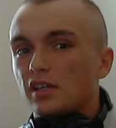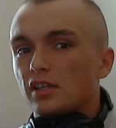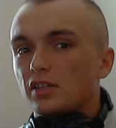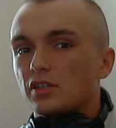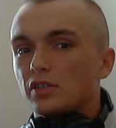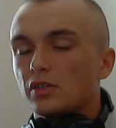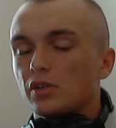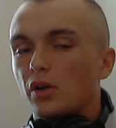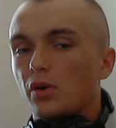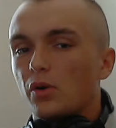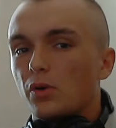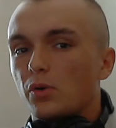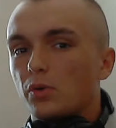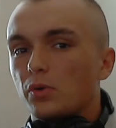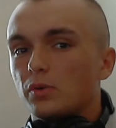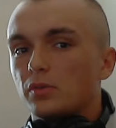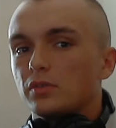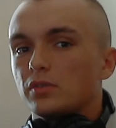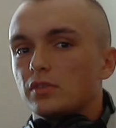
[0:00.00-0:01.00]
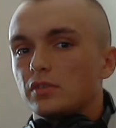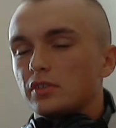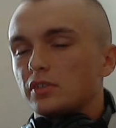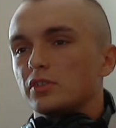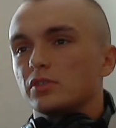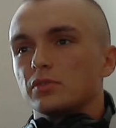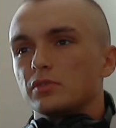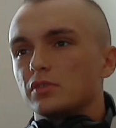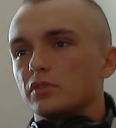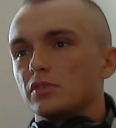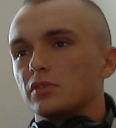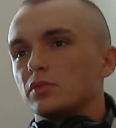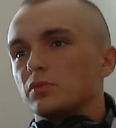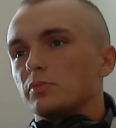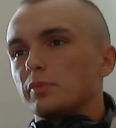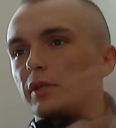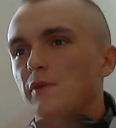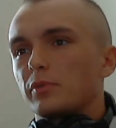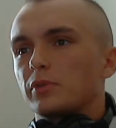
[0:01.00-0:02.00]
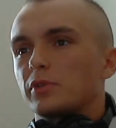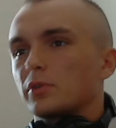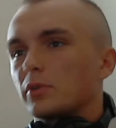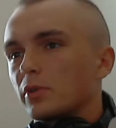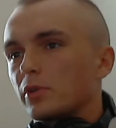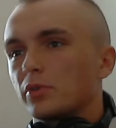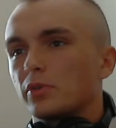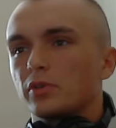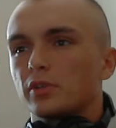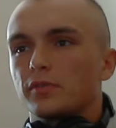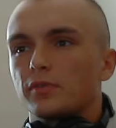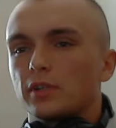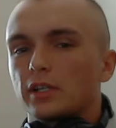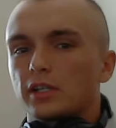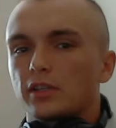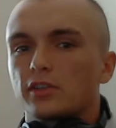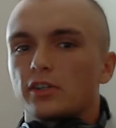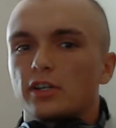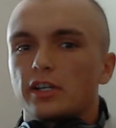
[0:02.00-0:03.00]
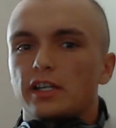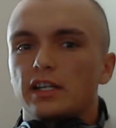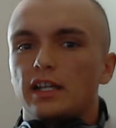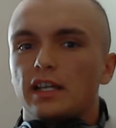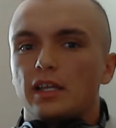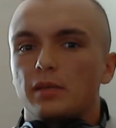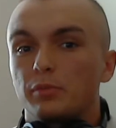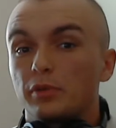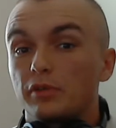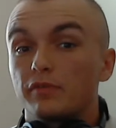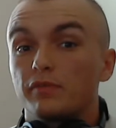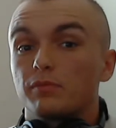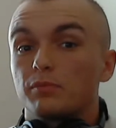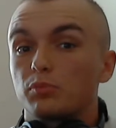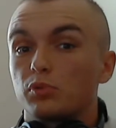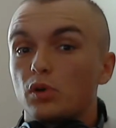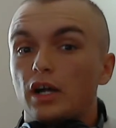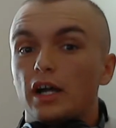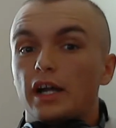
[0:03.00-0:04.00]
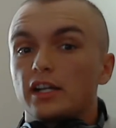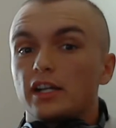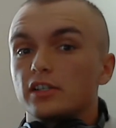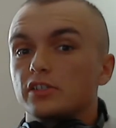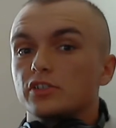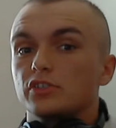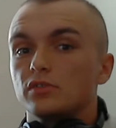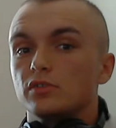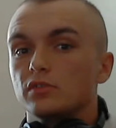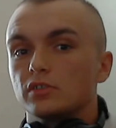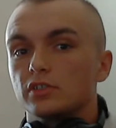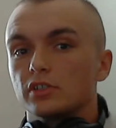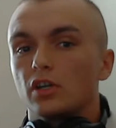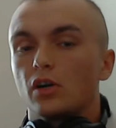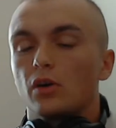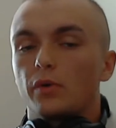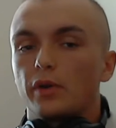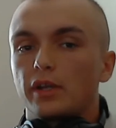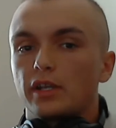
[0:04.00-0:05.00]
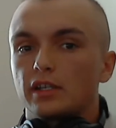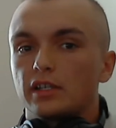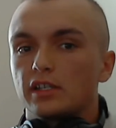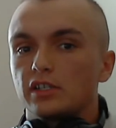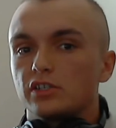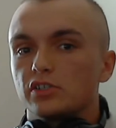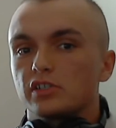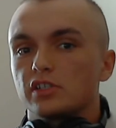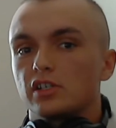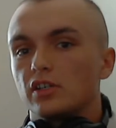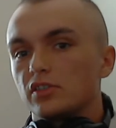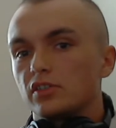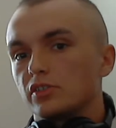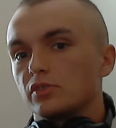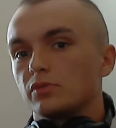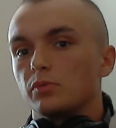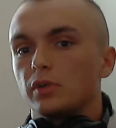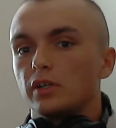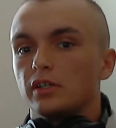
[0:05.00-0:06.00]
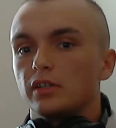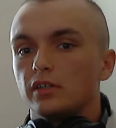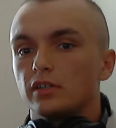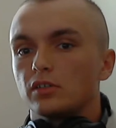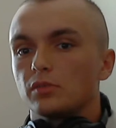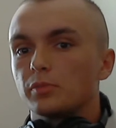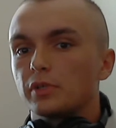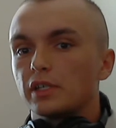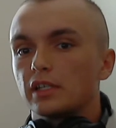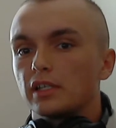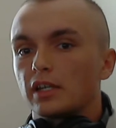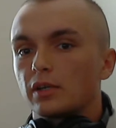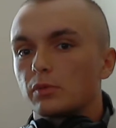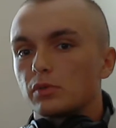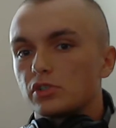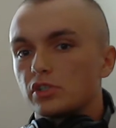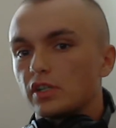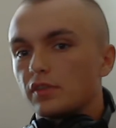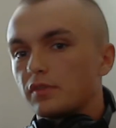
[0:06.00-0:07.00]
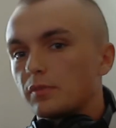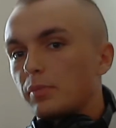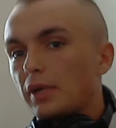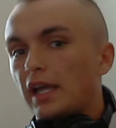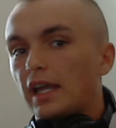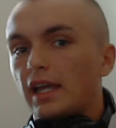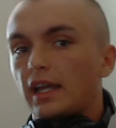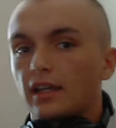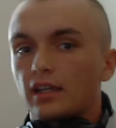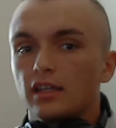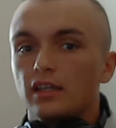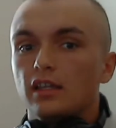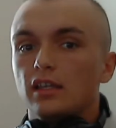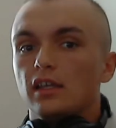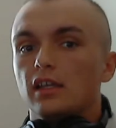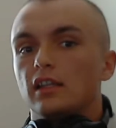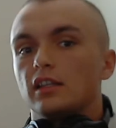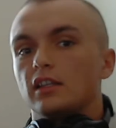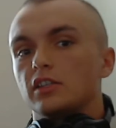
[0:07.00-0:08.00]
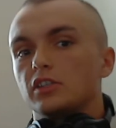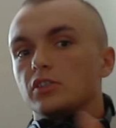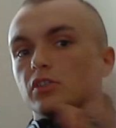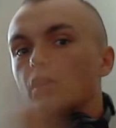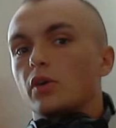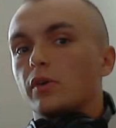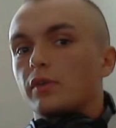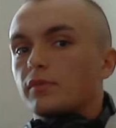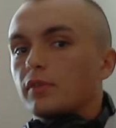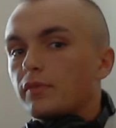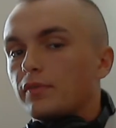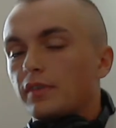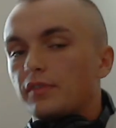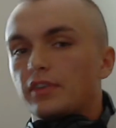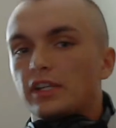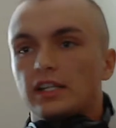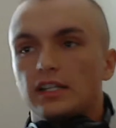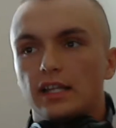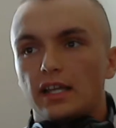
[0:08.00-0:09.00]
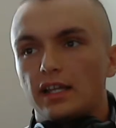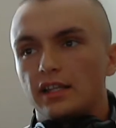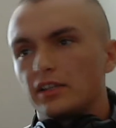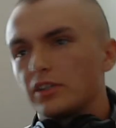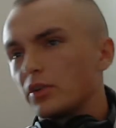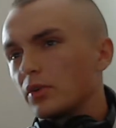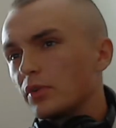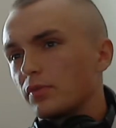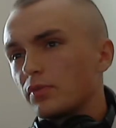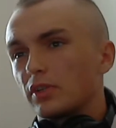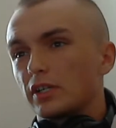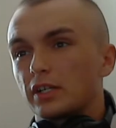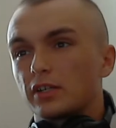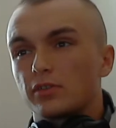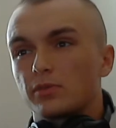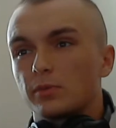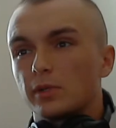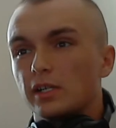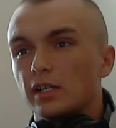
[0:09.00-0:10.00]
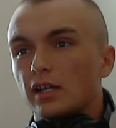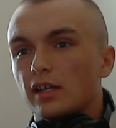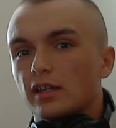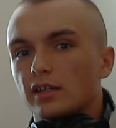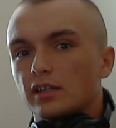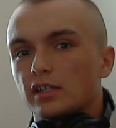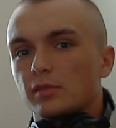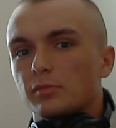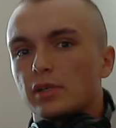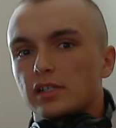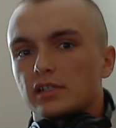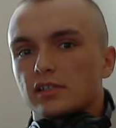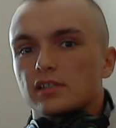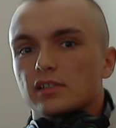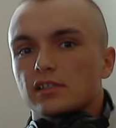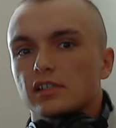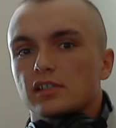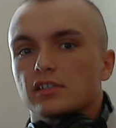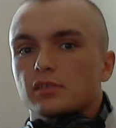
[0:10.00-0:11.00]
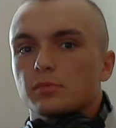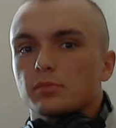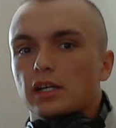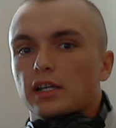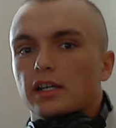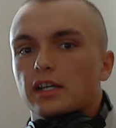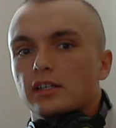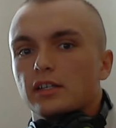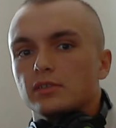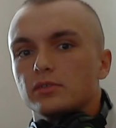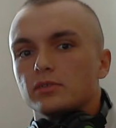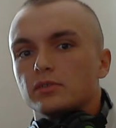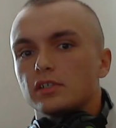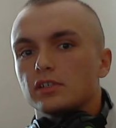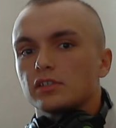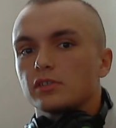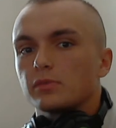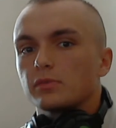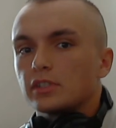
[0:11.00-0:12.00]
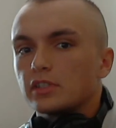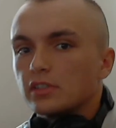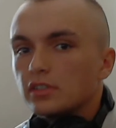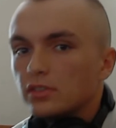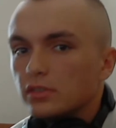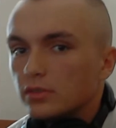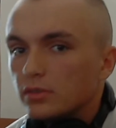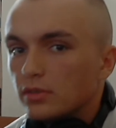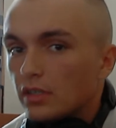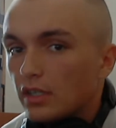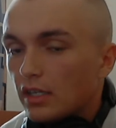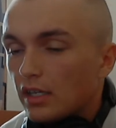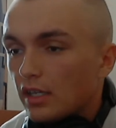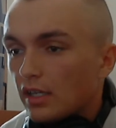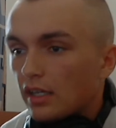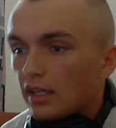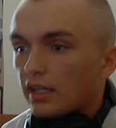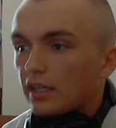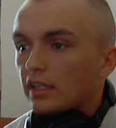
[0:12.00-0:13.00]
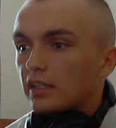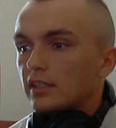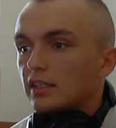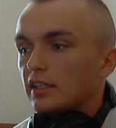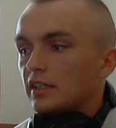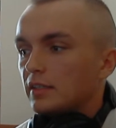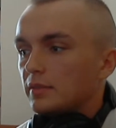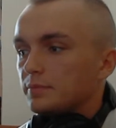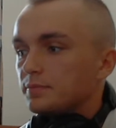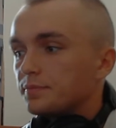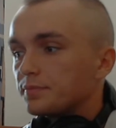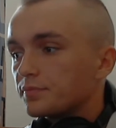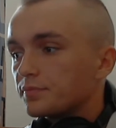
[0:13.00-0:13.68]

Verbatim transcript: you go, you'll, you'll meet with your recruiter for like a 30 day bef- prior to, to going, and he just tells you what it'll be like, what you have to pack. And you go in for 15 day, and then you go in for like a three day, and he basically says goodbye to you, tells you what to do, and then